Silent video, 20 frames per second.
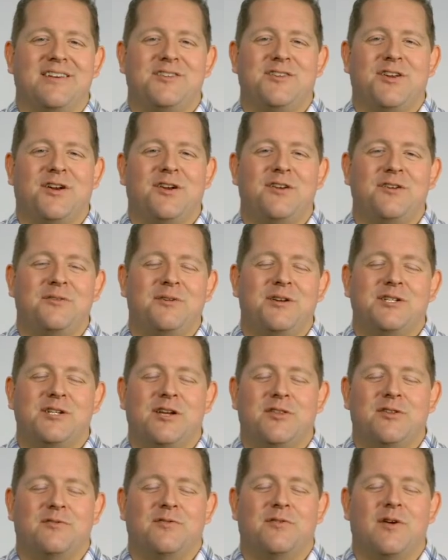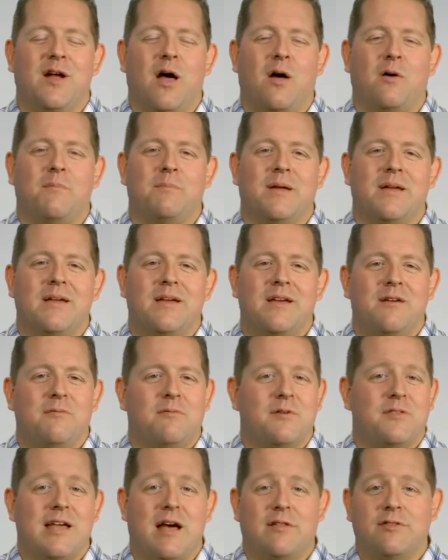can turn to each other for help
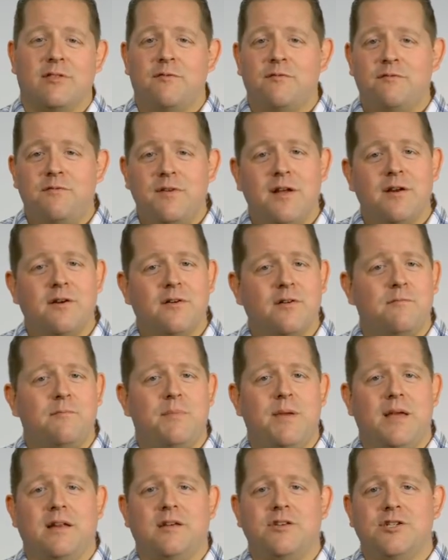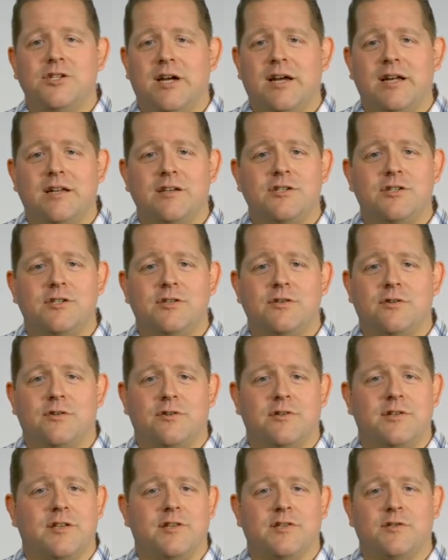without the fear of being judged
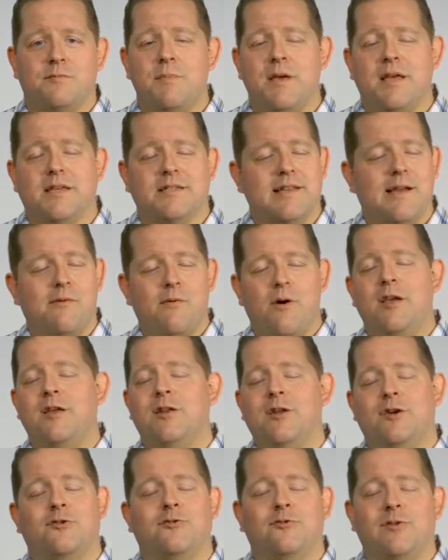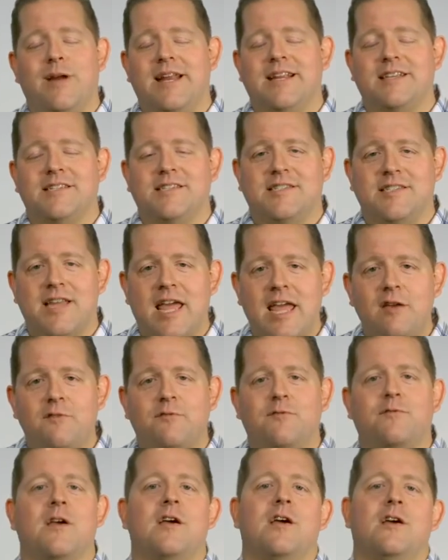or dismissed. I want you to create a
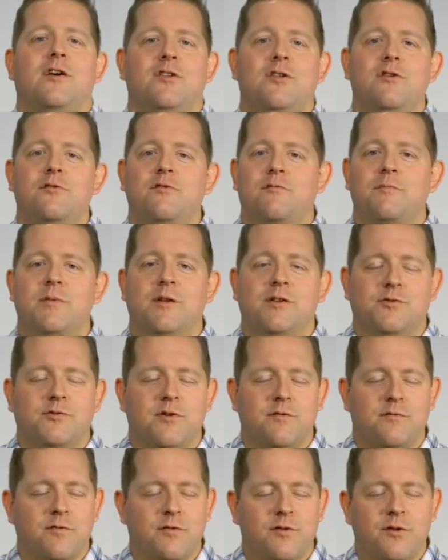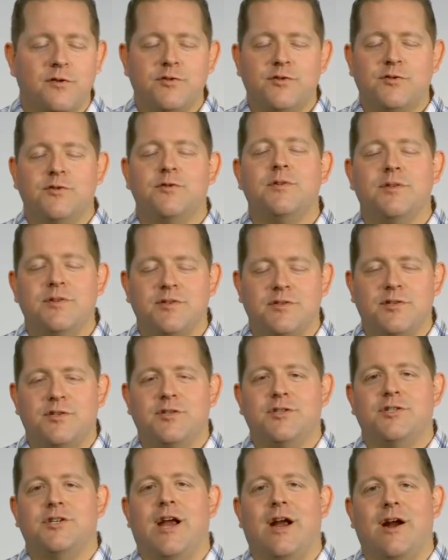safe youth ministry for those students
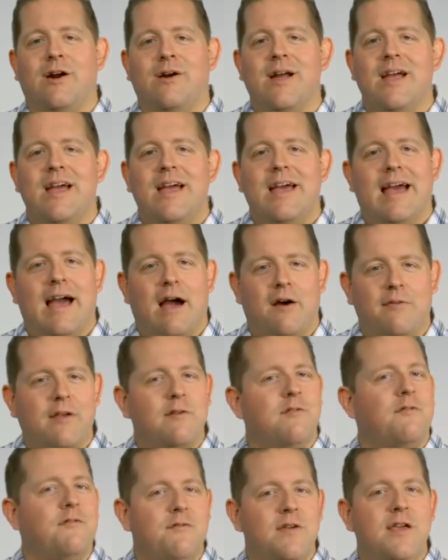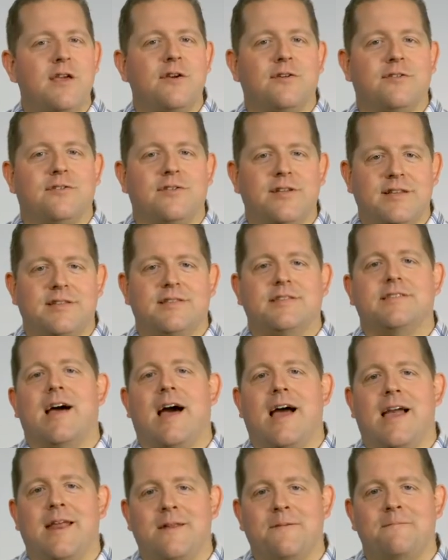to share how they feel
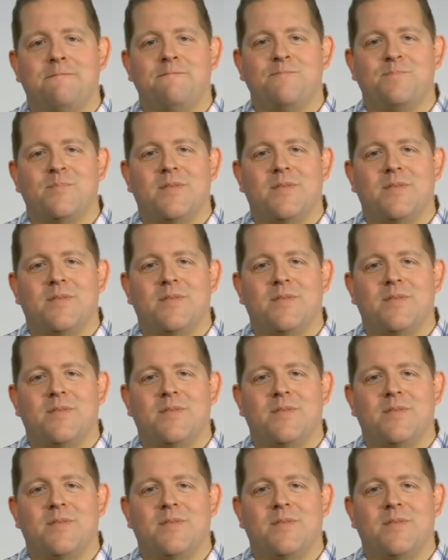inside.